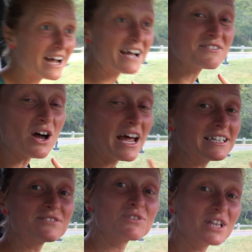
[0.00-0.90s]
I
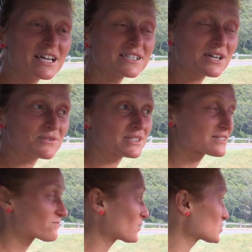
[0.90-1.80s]
didn't realize I
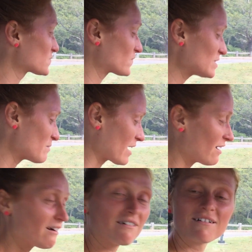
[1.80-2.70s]
was first
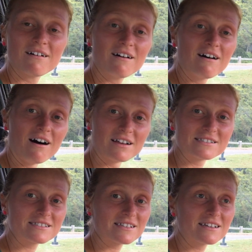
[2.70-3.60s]
female,
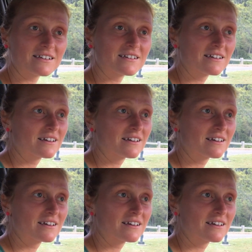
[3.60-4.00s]
honestly.